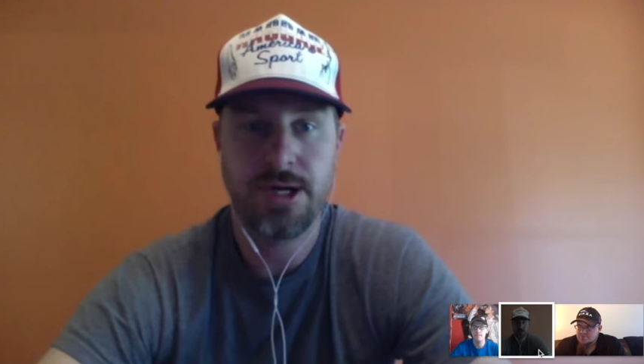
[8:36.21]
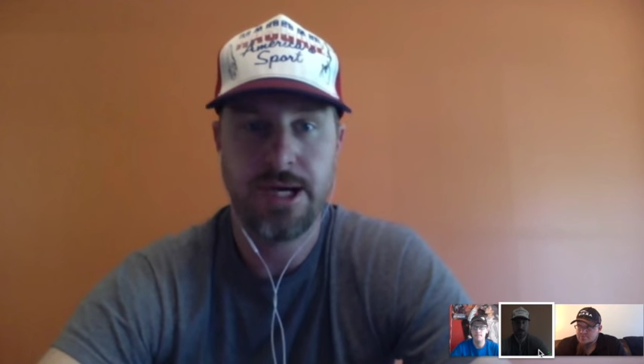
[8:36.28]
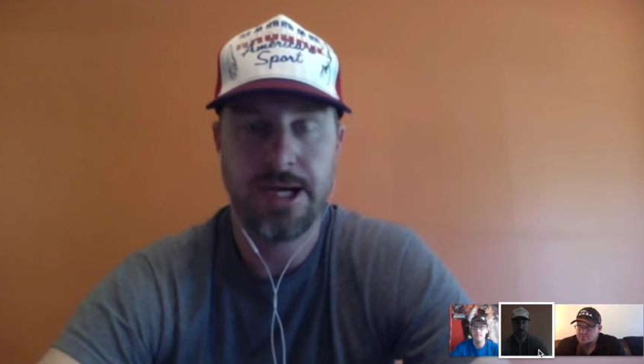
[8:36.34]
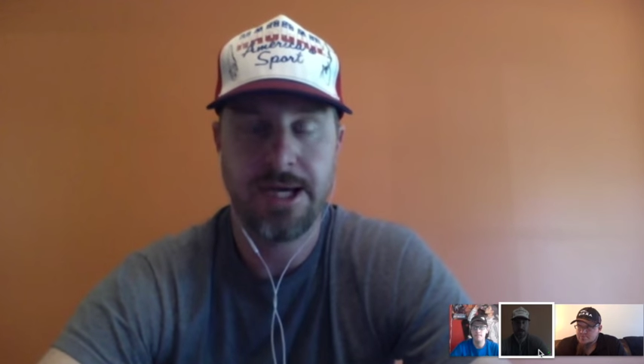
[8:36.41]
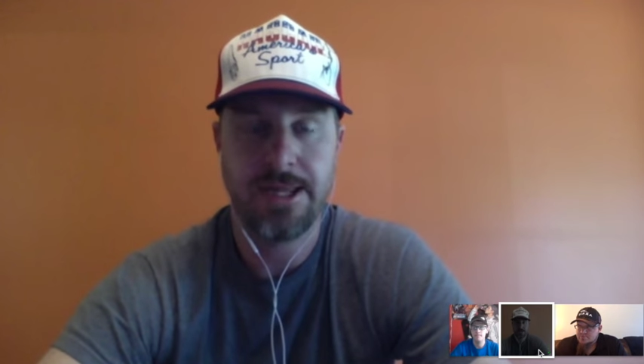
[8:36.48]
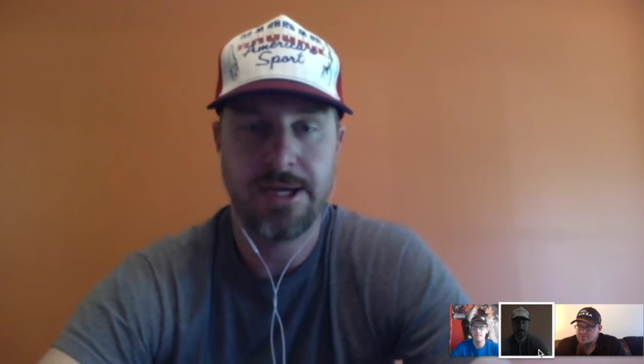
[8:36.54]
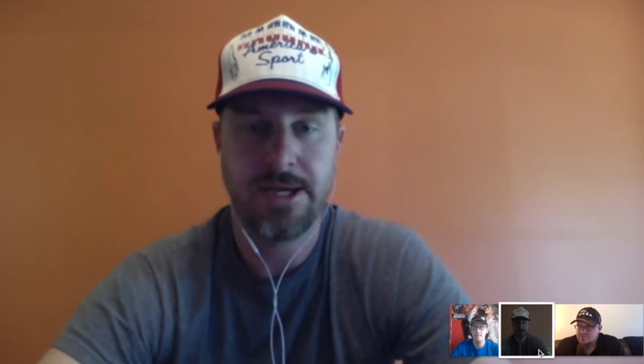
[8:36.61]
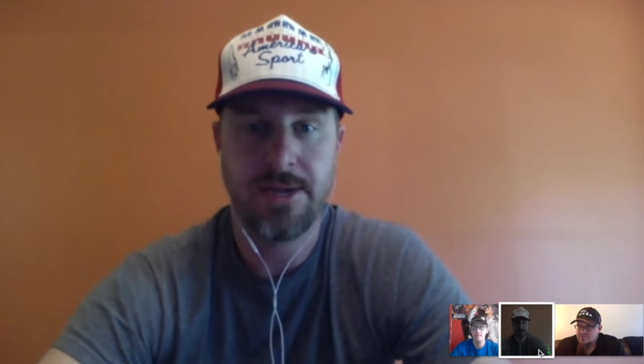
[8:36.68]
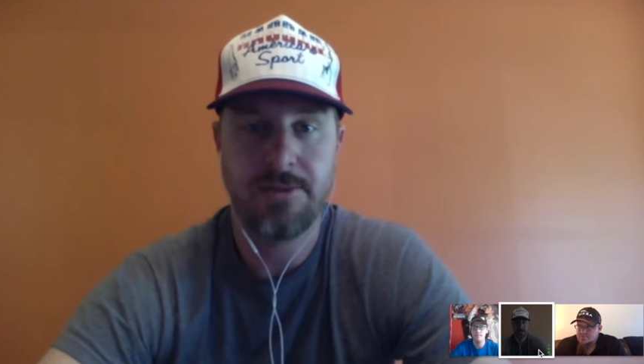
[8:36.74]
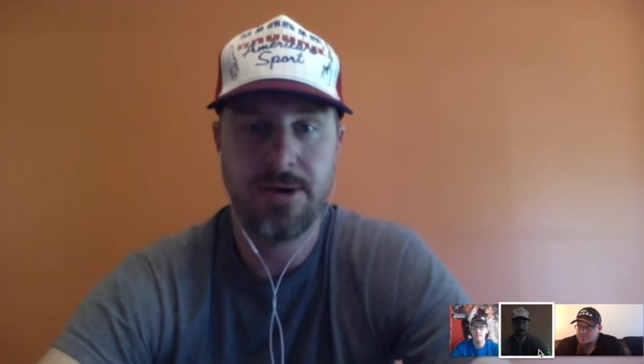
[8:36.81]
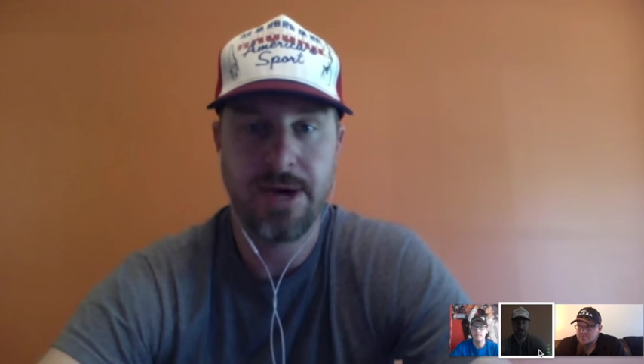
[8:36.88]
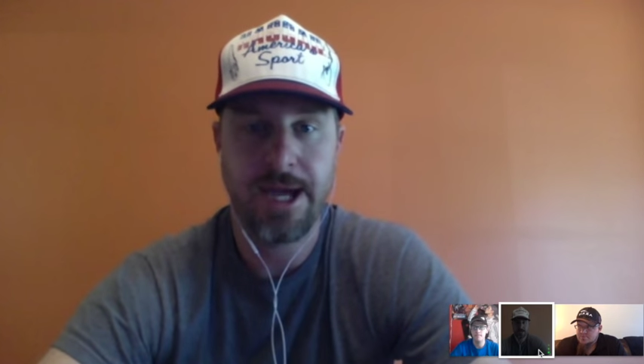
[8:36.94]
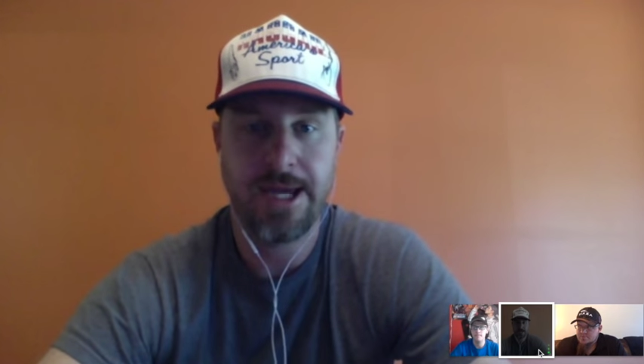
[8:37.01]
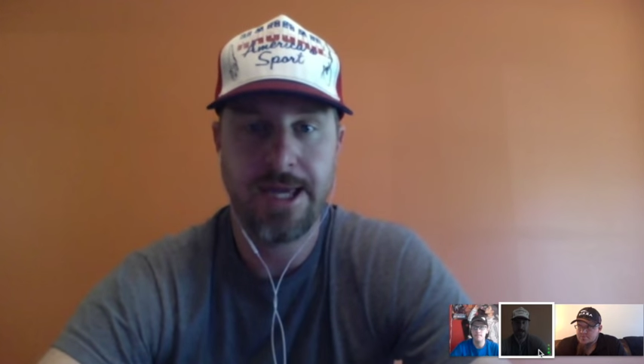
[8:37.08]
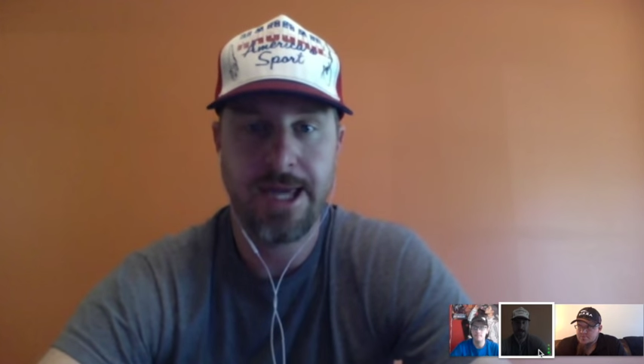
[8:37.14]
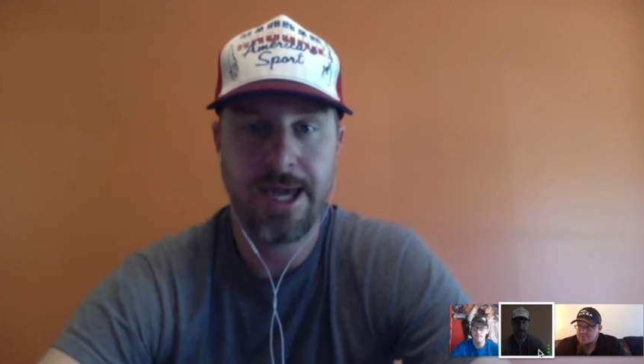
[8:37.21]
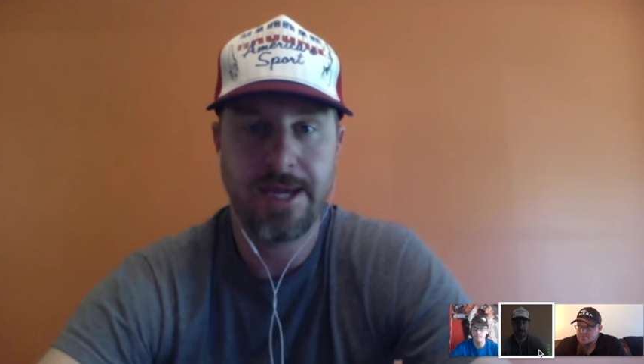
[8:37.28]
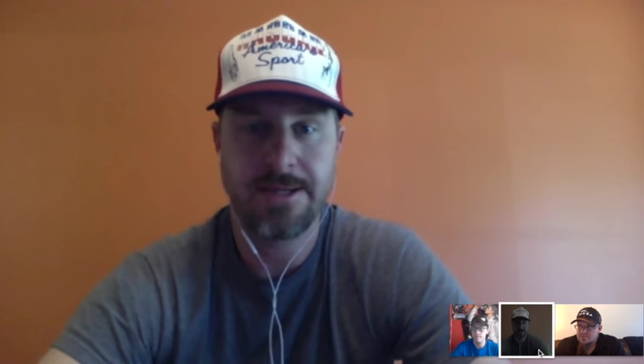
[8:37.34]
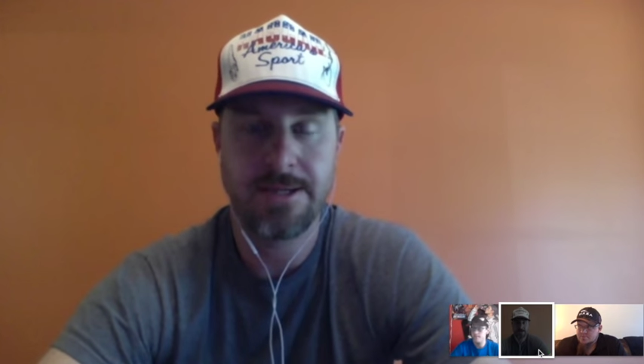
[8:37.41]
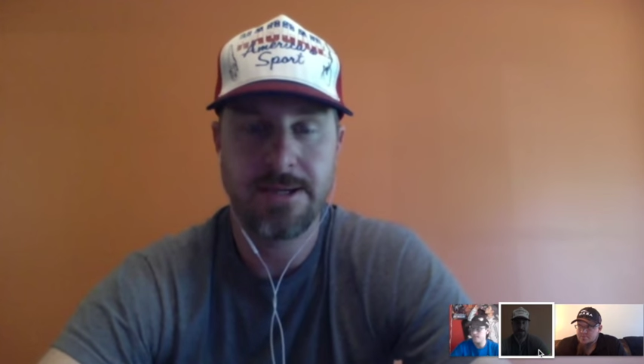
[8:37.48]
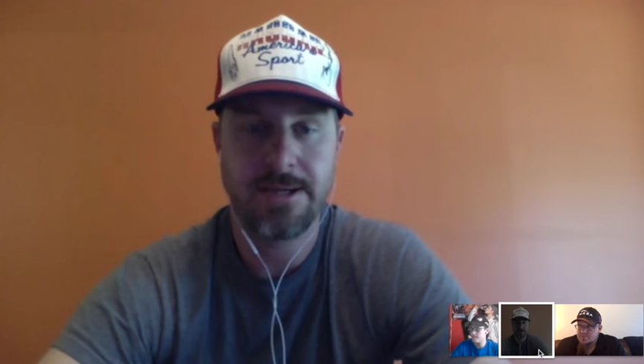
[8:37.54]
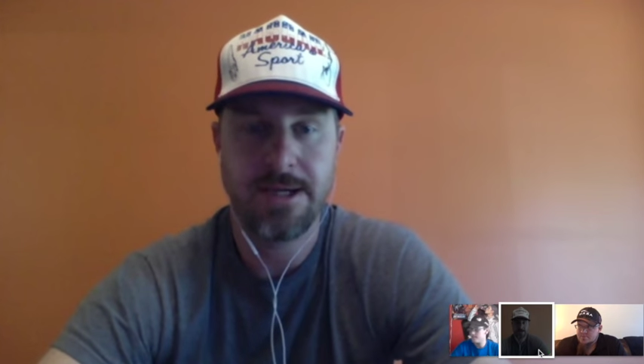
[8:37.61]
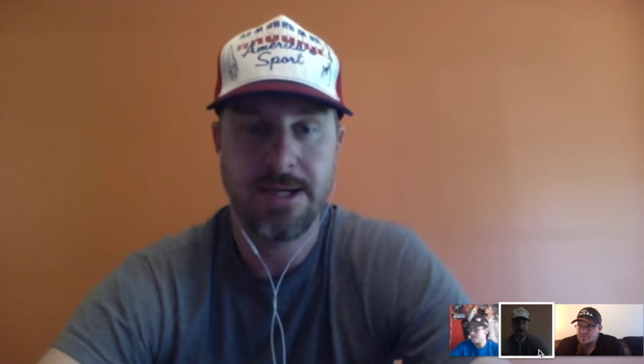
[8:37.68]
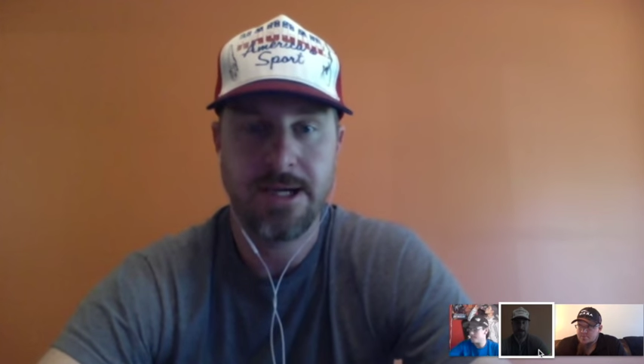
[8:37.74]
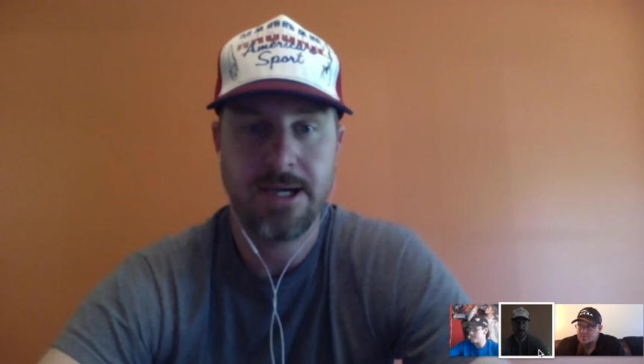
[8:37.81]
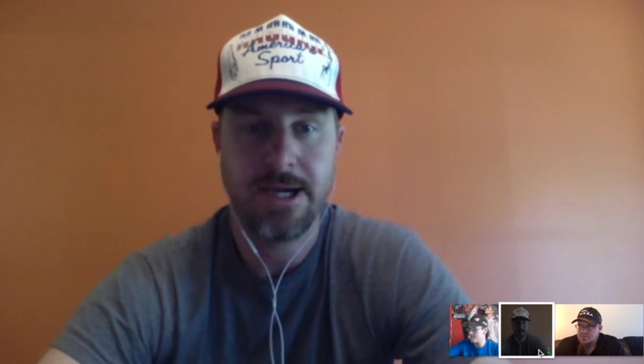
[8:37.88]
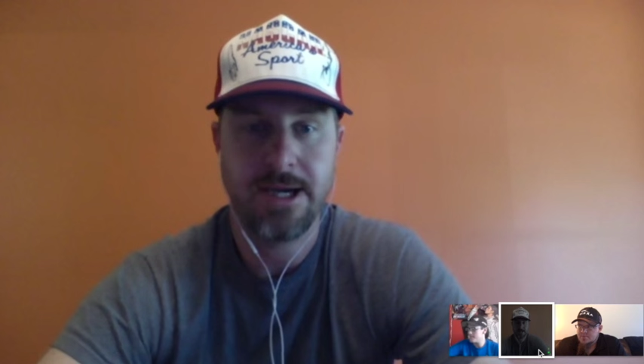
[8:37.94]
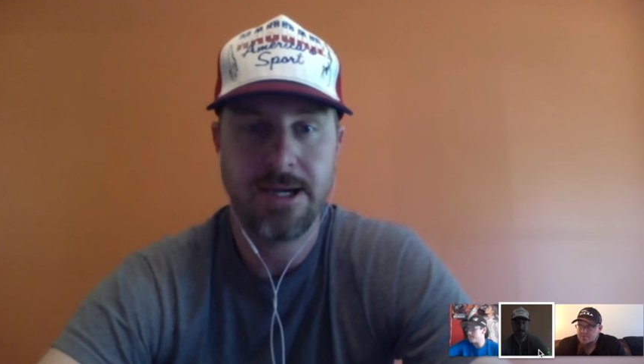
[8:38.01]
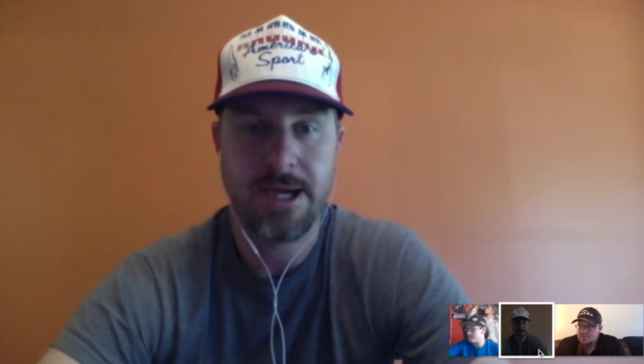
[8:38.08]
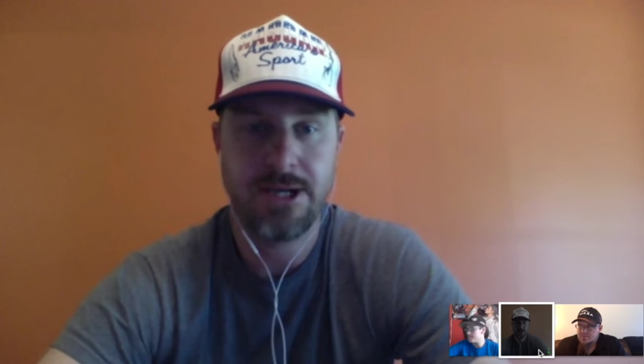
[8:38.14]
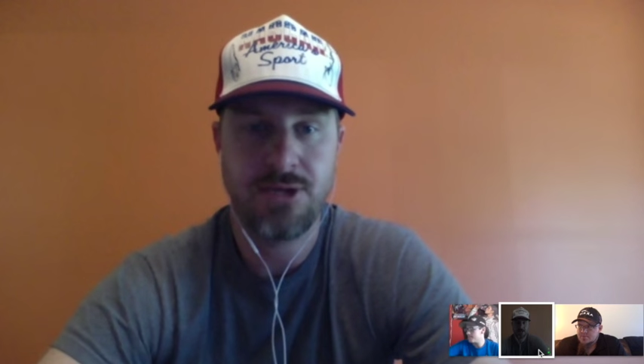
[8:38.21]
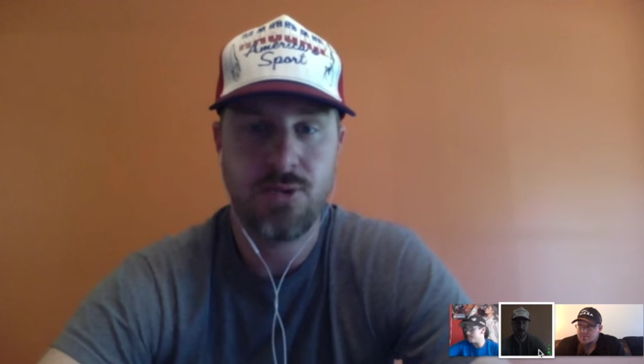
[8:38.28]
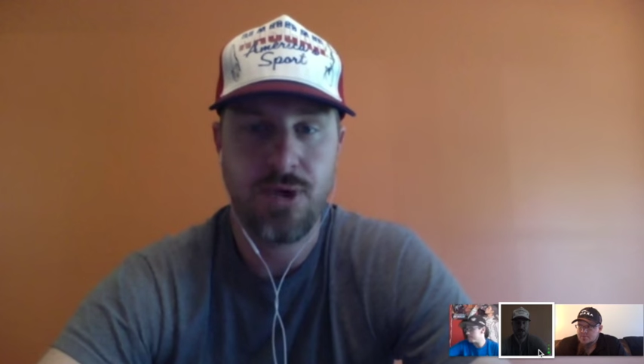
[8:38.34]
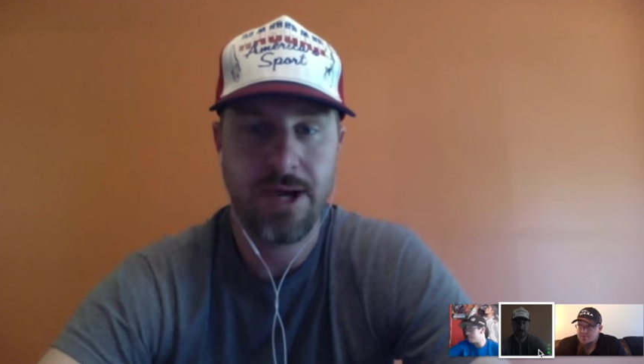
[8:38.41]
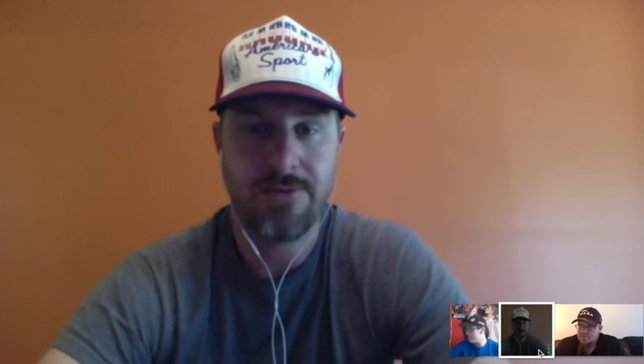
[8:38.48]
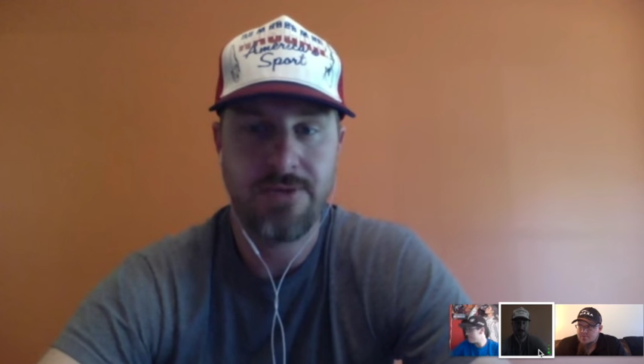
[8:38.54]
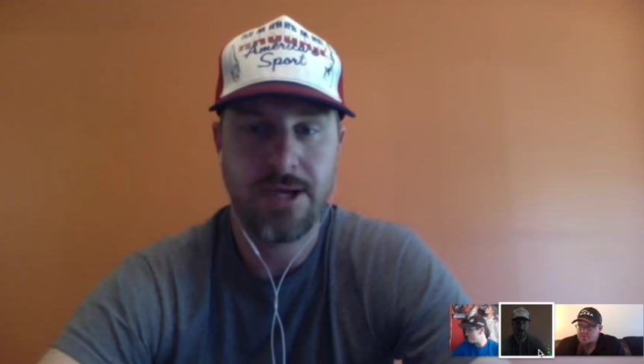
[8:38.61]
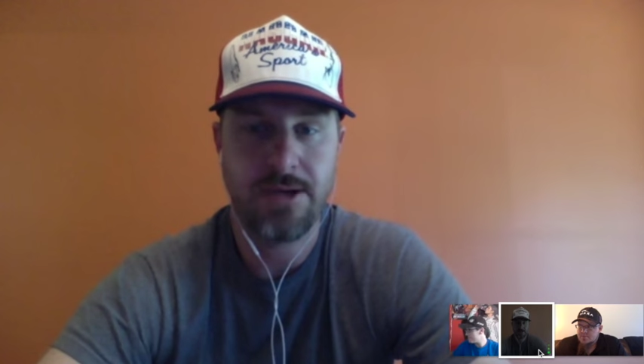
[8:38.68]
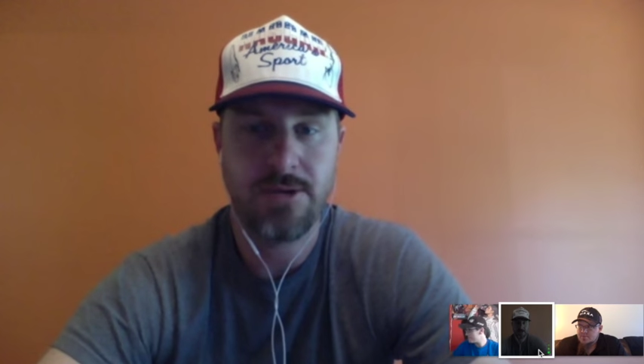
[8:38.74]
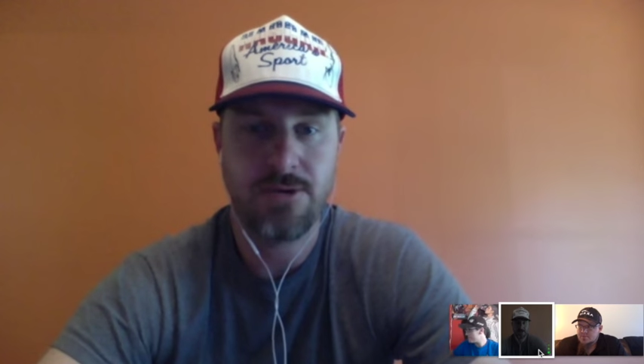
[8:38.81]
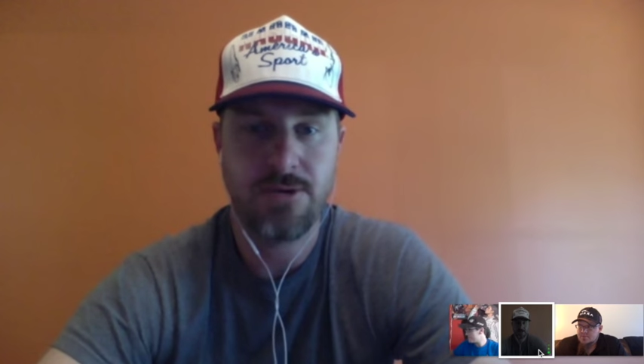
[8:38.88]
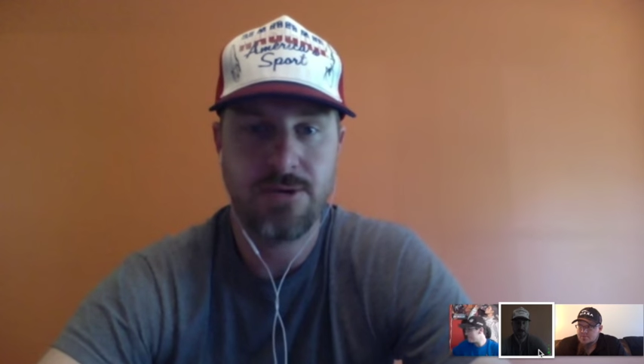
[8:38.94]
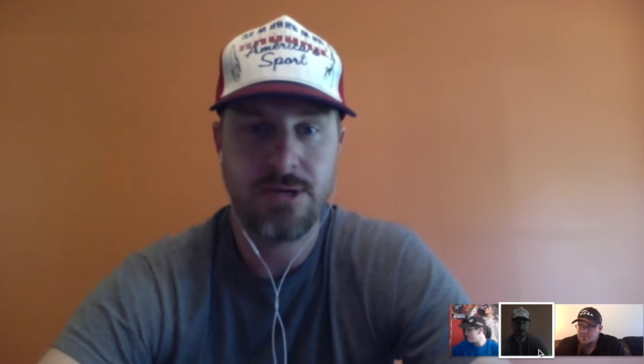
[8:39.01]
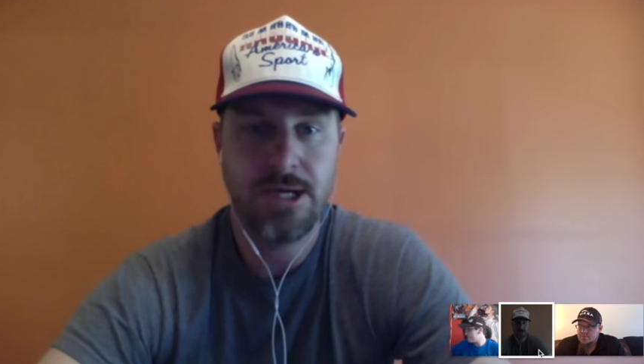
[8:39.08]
In the number 88 nationwide vehicle.